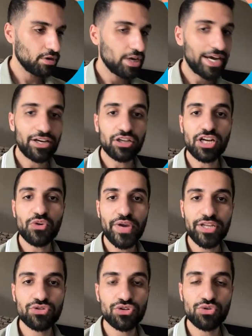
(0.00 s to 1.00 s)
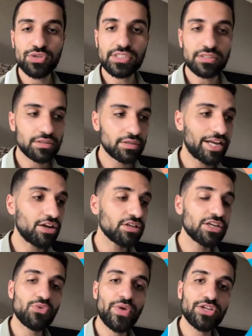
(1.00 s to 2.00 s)
Another way
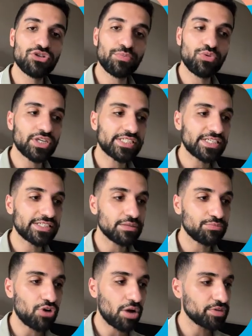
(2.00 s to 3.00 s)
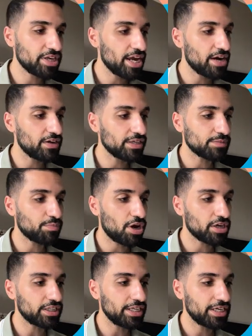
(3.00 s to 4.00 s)
to put a system prompt here is by
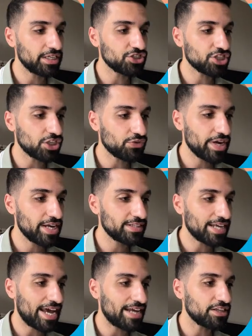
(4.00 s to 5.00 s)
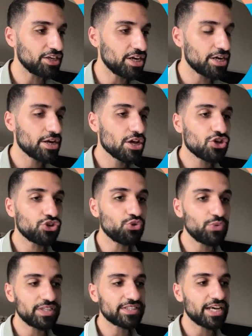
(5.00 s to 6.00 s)
clicking generate, and here you
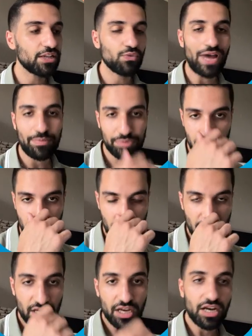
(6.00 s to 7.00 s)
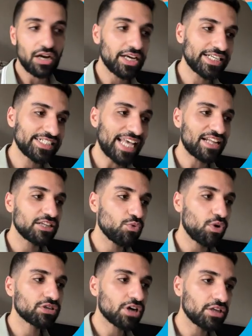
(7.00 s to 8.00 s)
will tell VAPI exactly
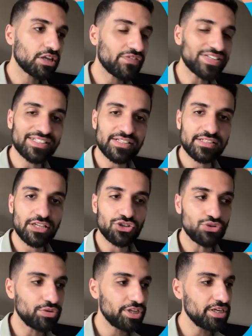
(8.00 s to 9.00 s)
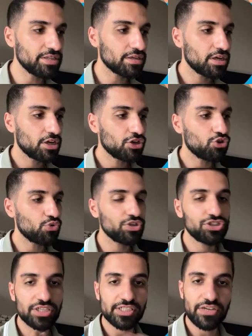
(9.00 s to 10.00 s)
what kind of assistant you need. You will
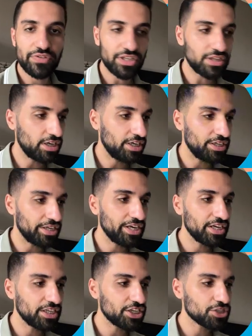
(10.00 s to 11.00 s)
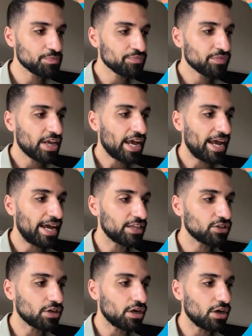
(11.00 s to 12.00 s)
just give it in English,
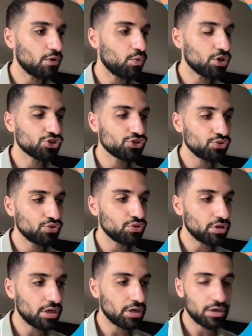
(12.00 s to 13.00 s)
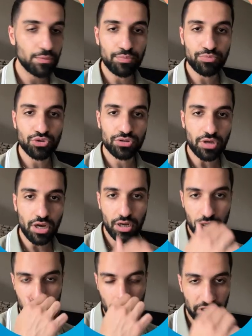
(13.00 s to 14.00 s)
and once you put
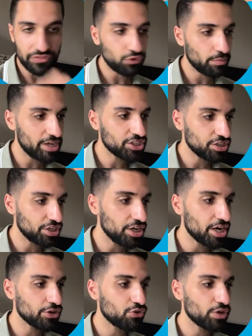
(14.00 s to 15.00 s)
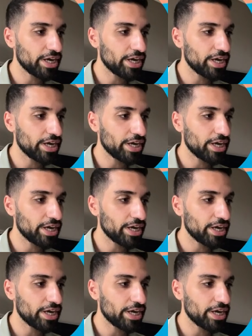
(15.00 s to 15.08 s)
your information here, you